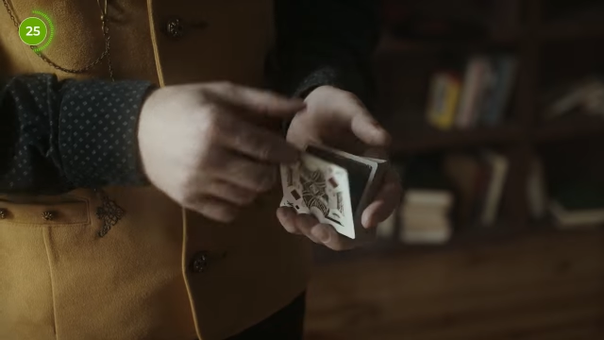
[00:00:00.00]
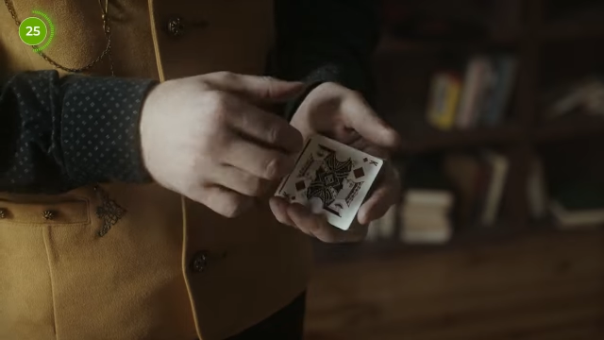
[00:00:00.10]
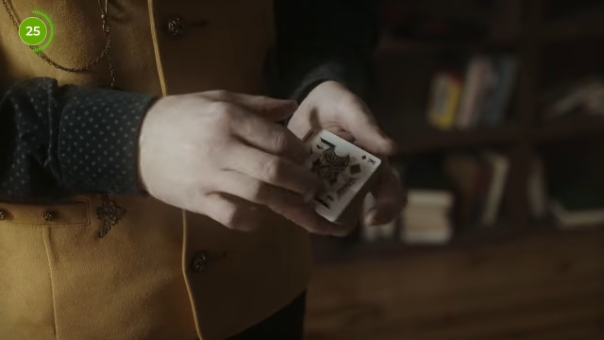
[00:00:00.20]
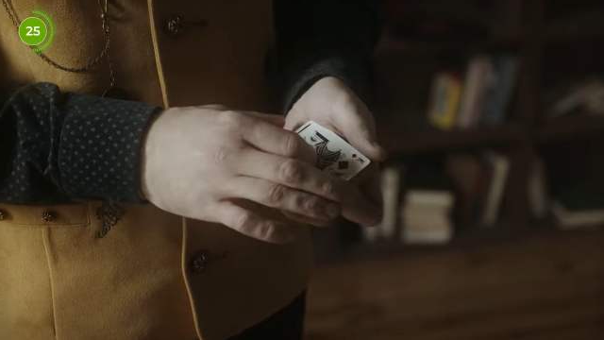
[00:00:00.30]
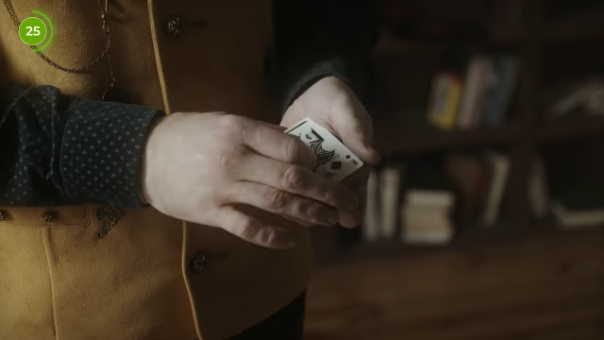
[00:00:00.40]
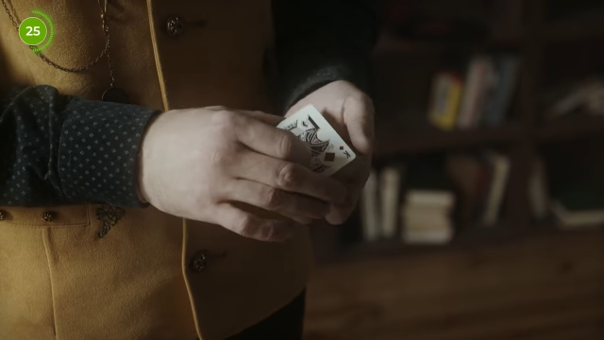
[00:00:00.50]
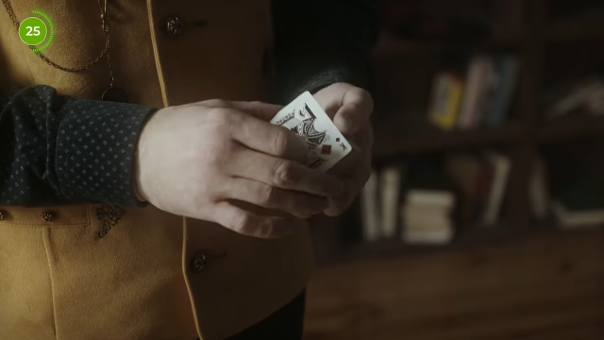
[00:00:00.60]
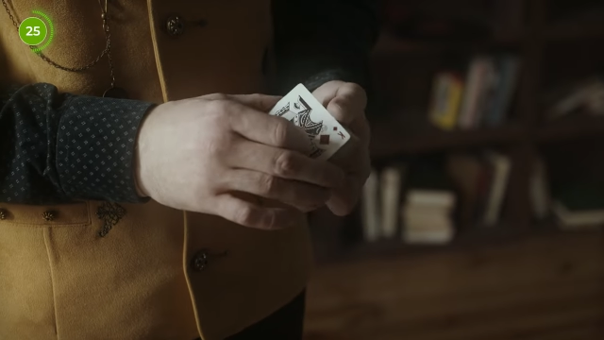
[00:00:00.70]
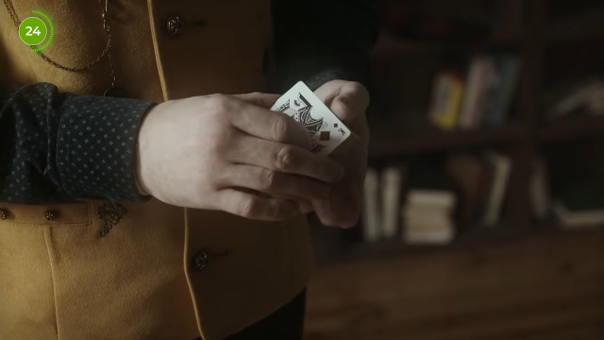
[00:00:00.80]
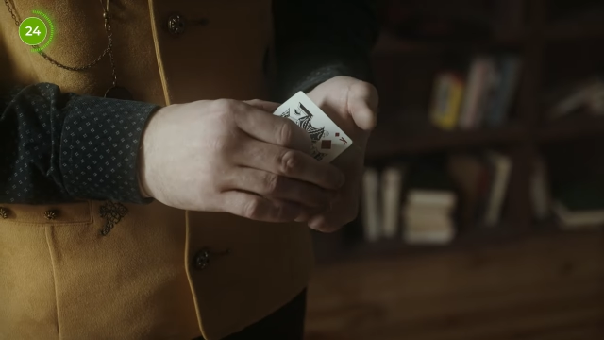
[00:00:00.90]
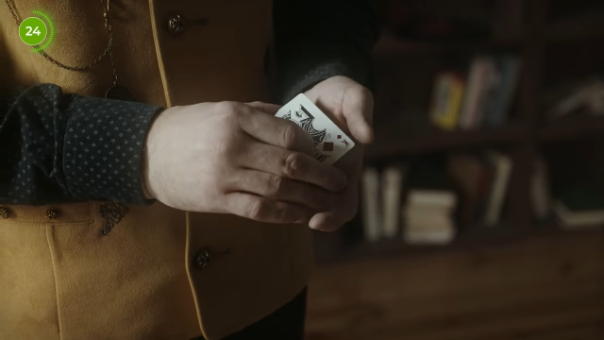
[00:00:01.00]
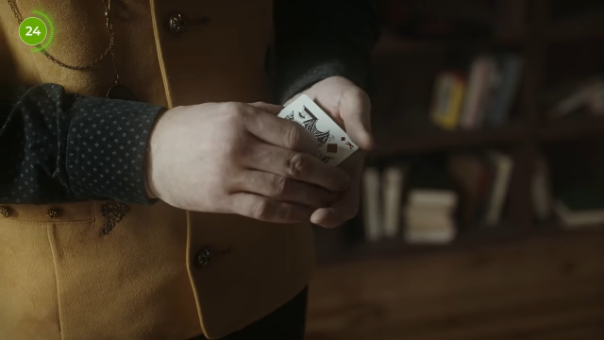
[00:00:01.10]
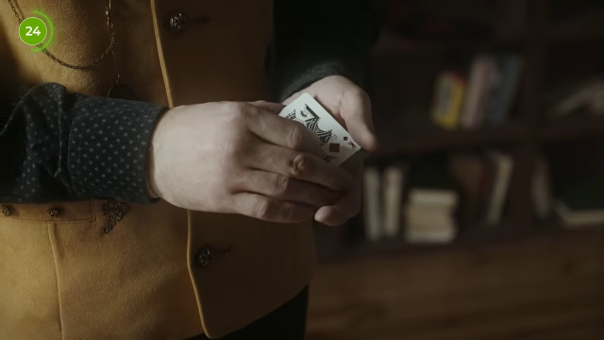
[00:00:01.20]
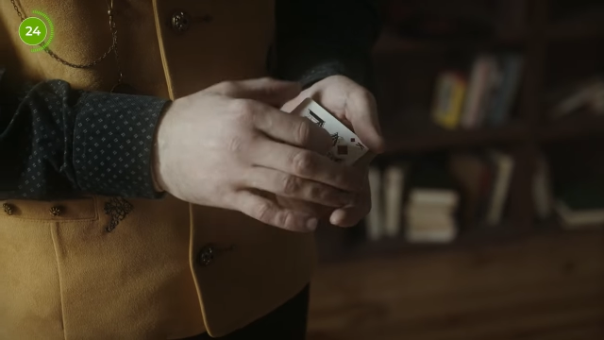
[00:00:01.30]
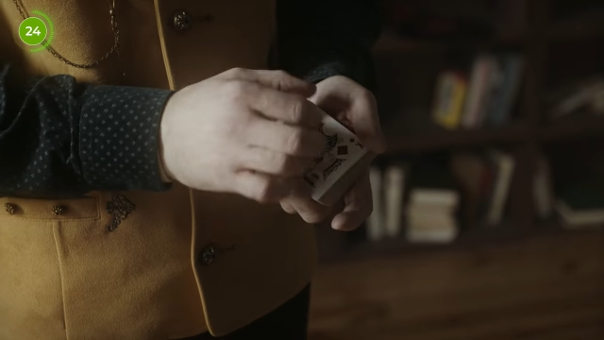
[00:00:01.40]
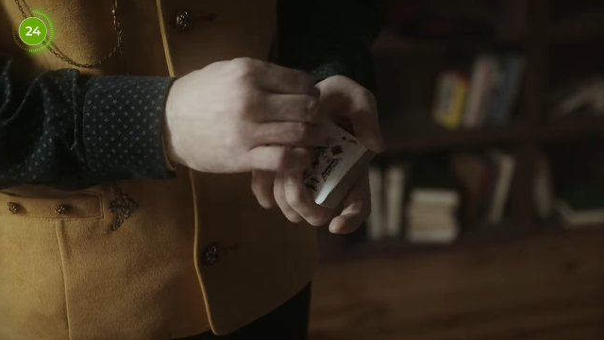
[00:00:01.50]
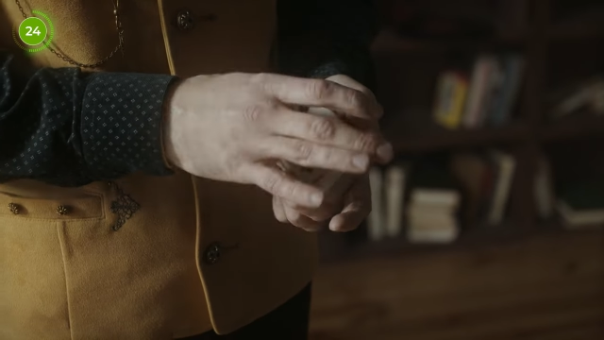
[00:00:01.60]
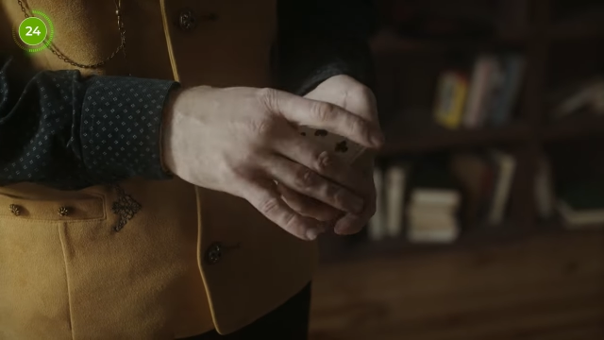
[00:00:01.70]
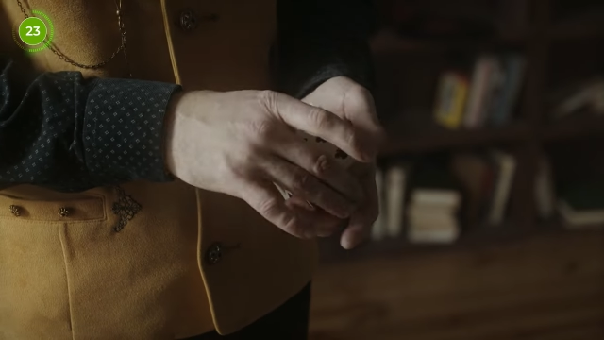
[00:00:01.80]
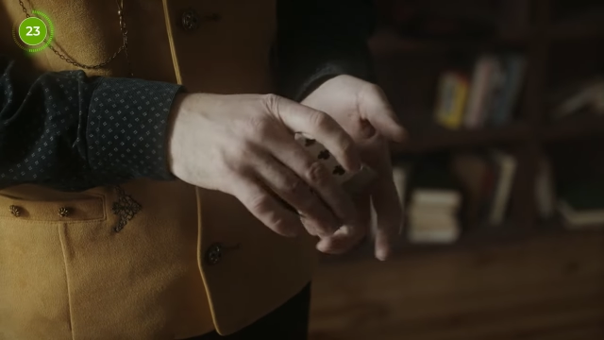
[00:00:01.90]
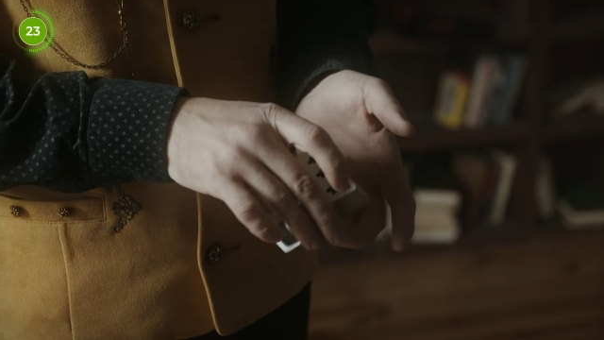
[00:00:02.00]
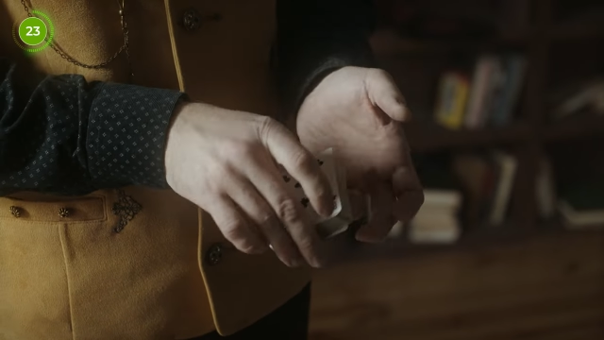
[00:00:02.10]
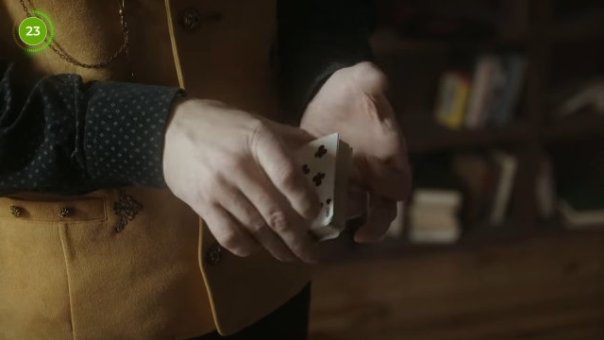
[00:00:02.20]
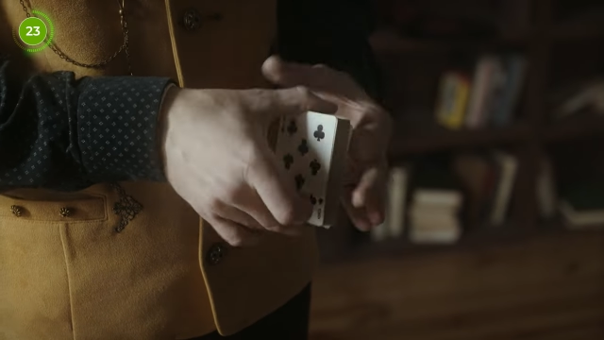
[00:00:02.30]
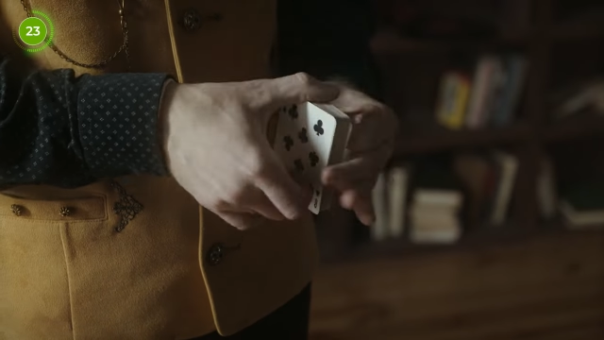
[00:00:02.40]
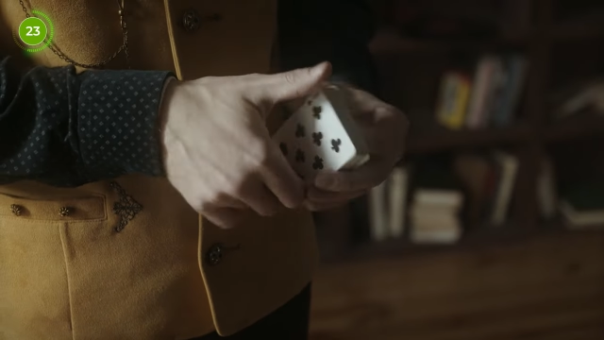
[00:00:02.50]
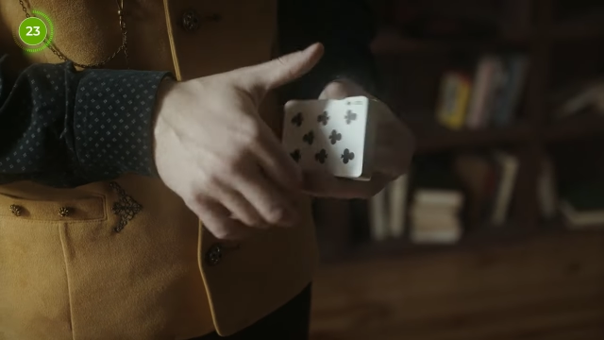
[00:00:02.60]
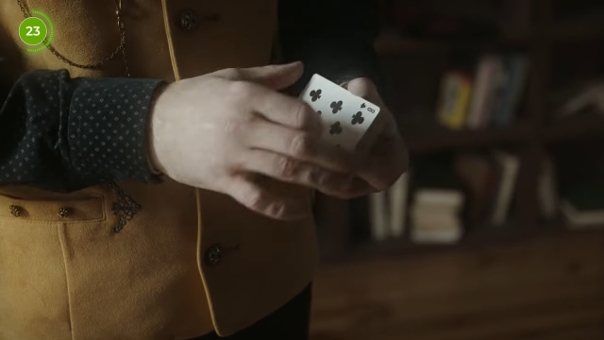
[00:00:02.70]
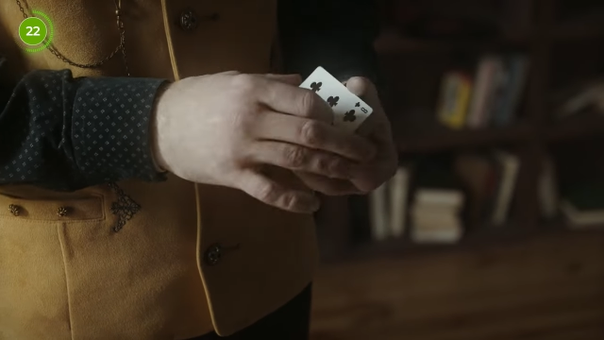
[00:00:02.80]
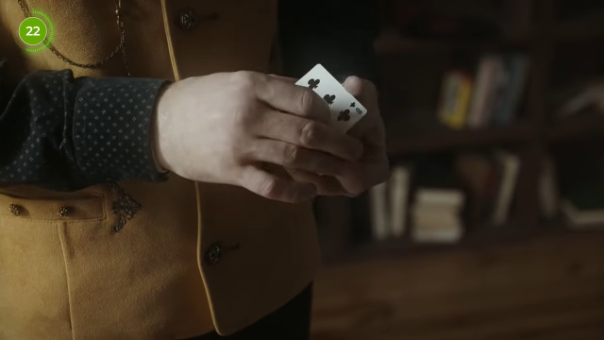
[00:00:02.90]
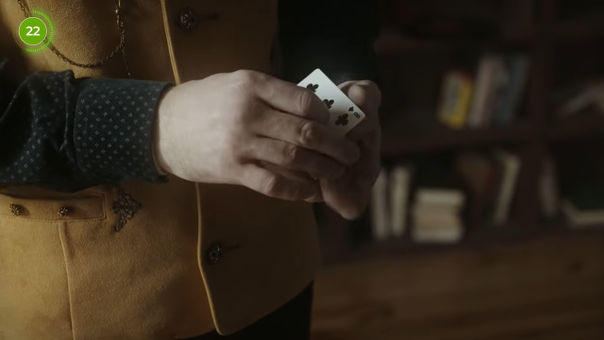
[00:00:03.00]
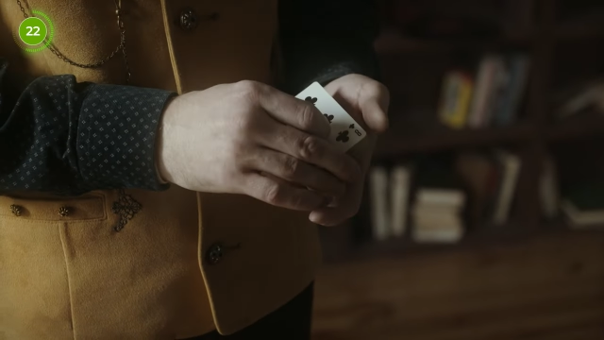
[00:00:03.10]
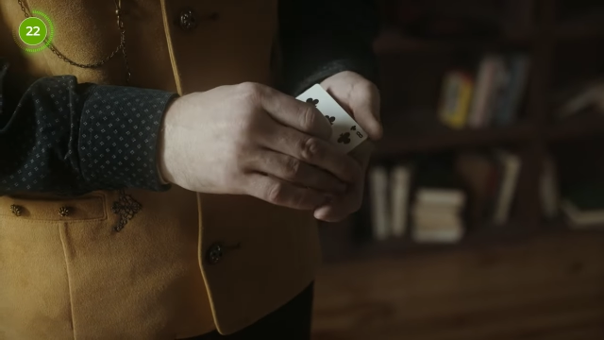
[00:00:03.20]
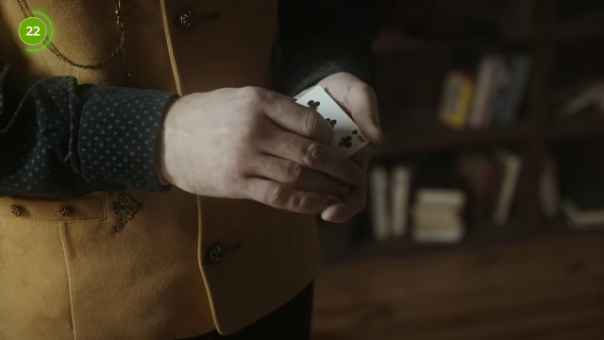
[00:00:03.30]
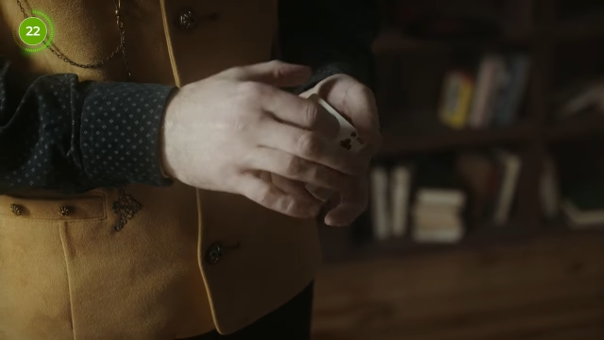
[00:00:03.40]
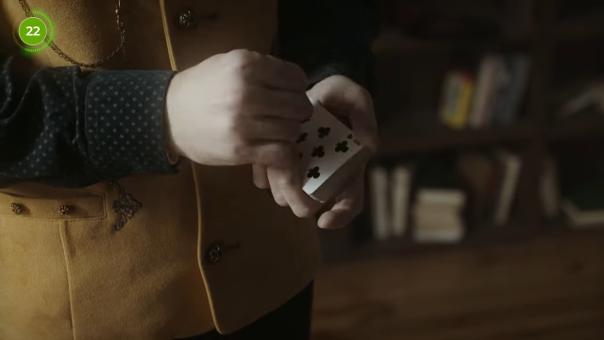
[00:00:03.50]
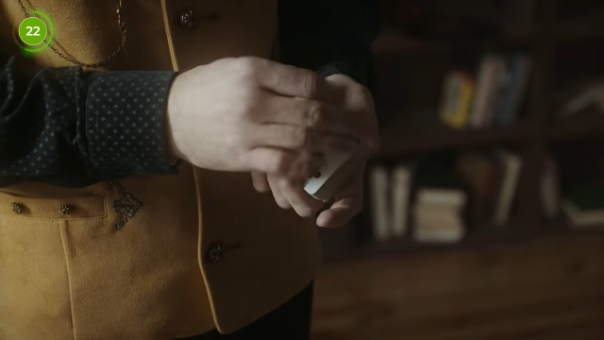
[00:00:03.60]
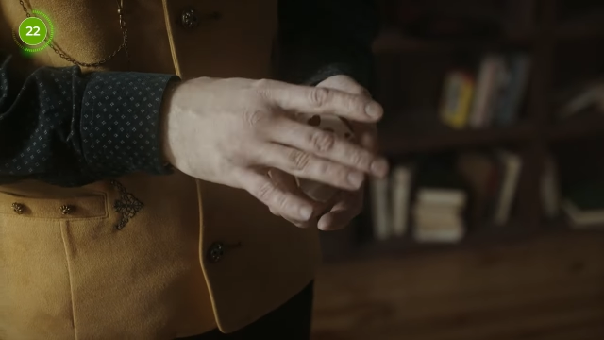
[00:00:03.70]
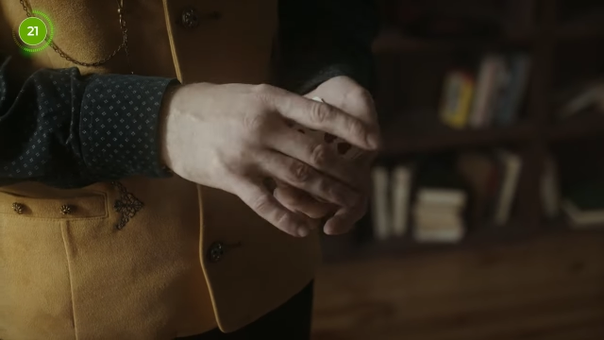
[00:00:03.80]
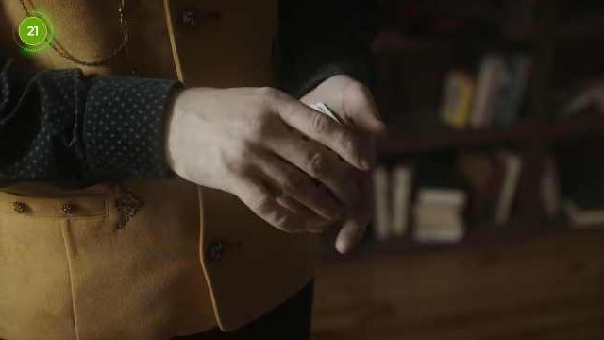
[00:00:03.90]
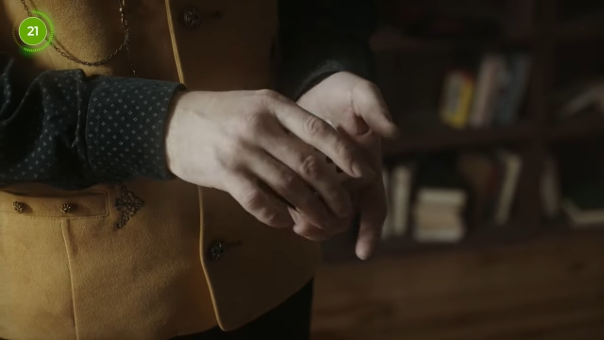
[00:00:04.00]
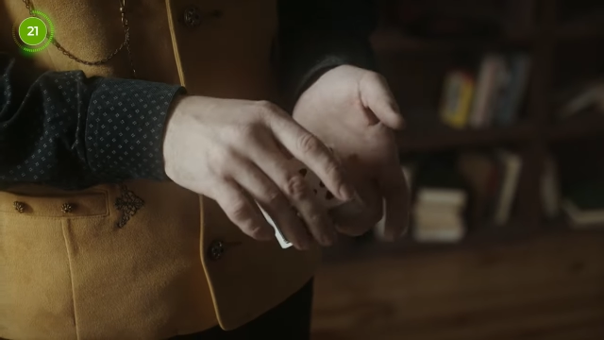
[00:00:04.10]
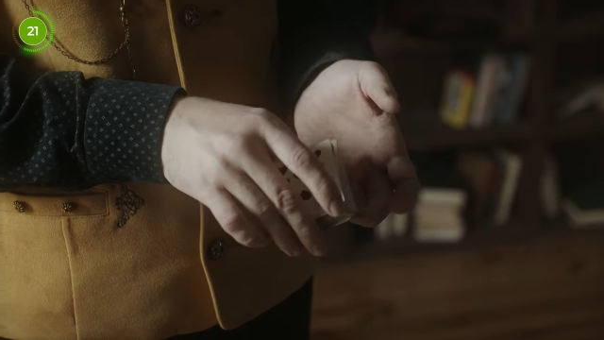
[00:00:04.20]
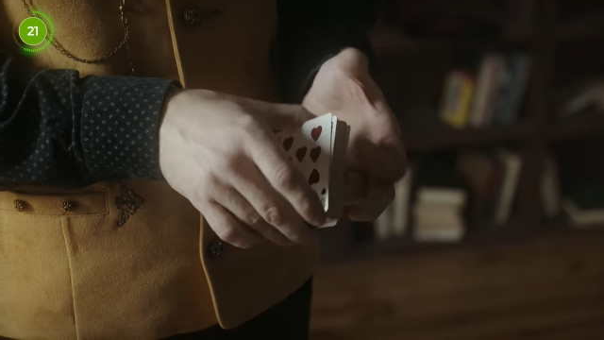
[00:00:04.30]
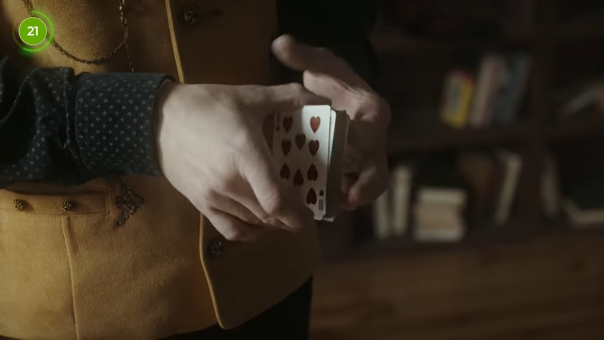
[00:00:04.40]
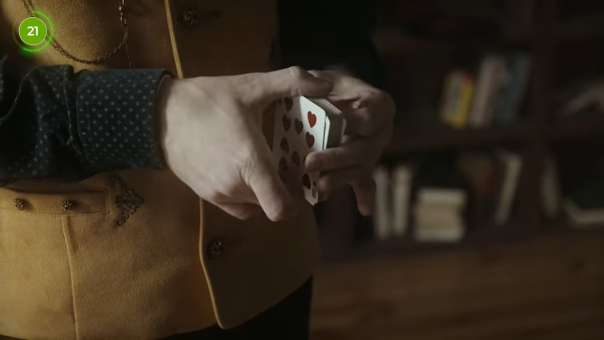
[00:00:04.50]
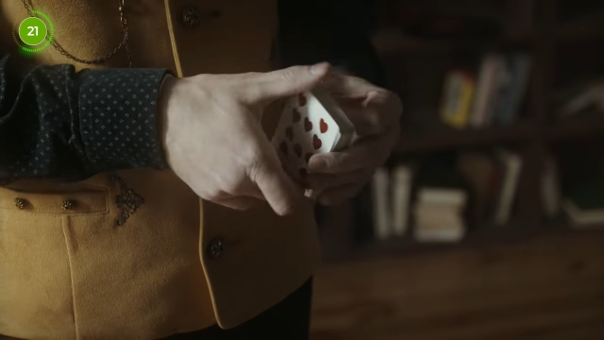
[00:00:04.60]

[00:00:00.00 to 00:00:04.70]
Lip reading: (no speaker visible)